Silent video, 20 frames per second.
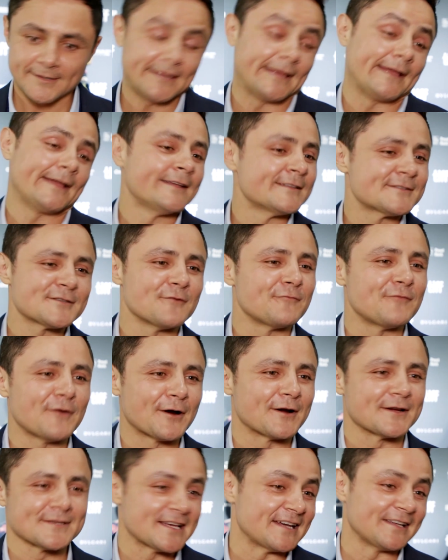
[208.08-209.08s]
Yeah,
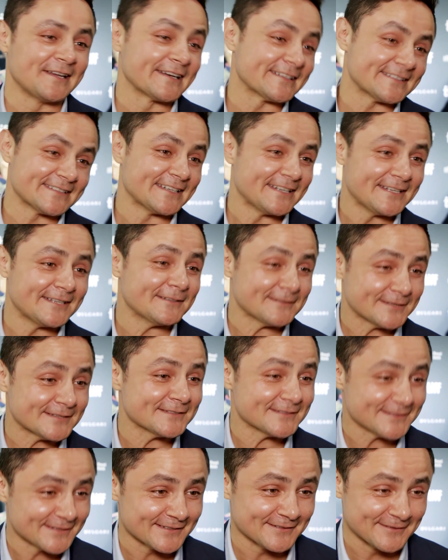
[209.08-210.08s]
insofar as I like to eat
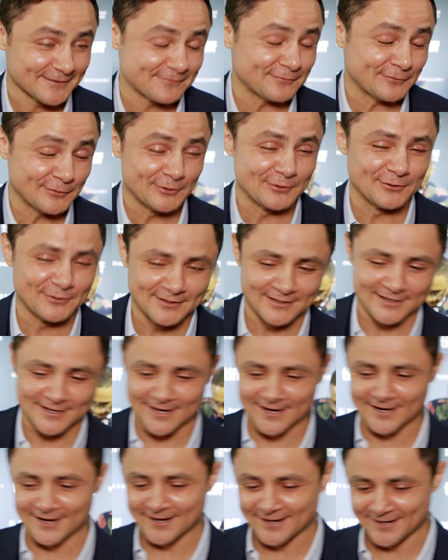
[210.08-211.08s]
yeah. food,
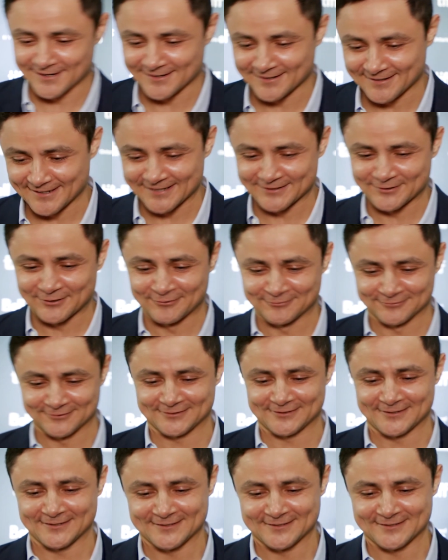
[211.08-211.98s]
uh, I don't